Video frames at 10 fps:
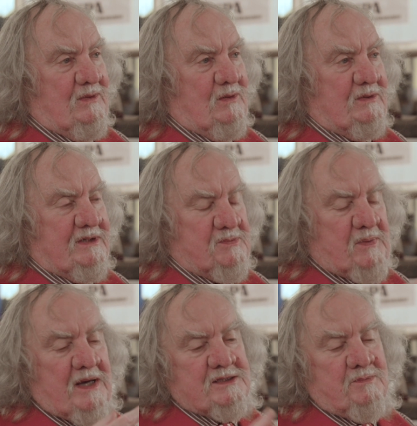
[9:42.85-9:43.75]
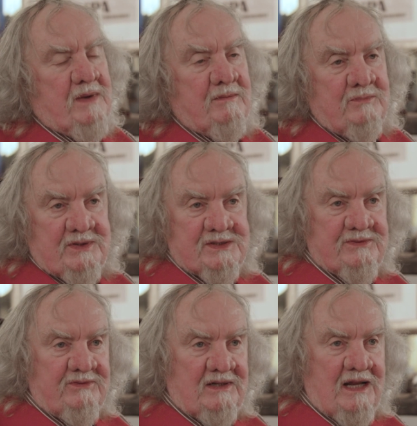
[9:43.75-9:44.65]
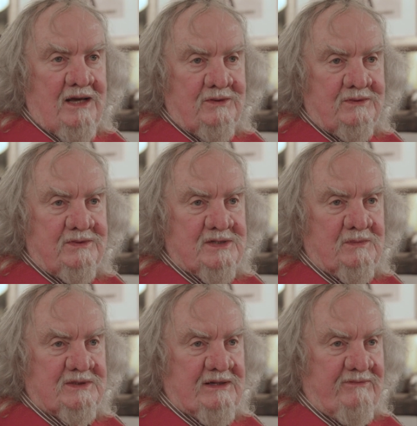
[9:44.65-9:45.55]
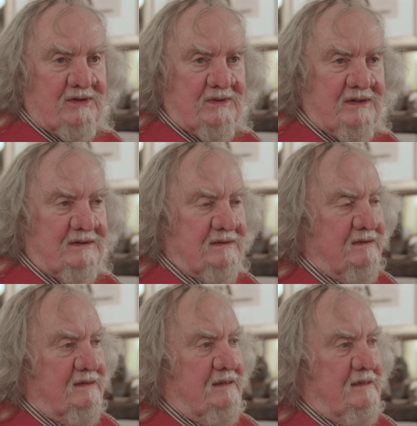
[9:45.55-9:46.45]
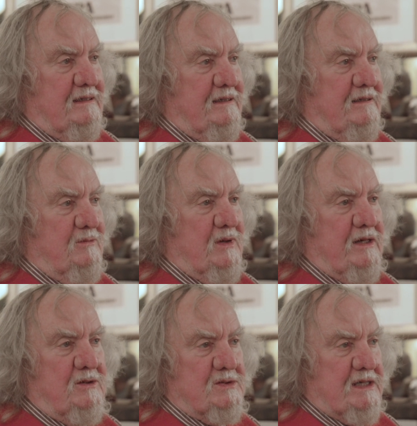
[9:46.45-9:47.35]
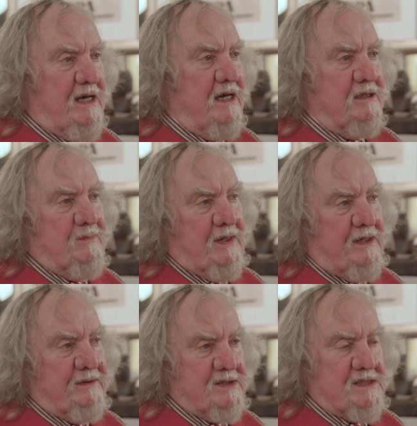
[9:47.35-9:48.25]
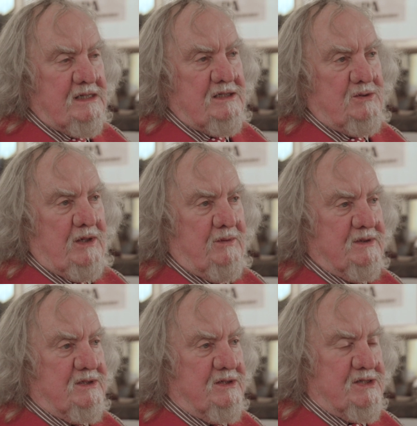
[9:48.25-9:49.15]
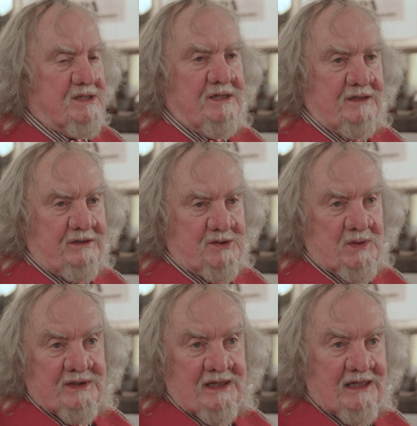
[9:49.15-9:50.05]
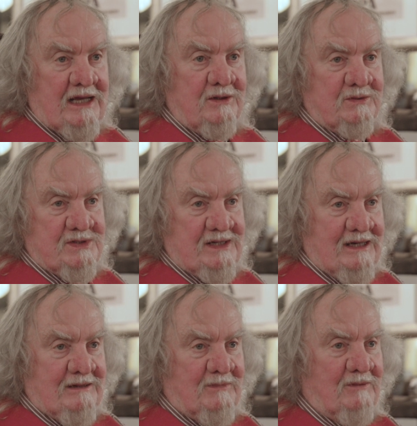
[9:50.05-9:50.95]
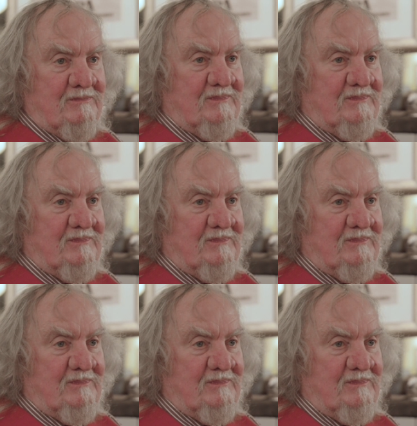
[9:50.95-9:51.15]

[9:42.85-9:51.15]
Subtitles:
all these past memories of clowns and what have you, and where I used to hide behind the seat when I went to the circus when the clowns came on.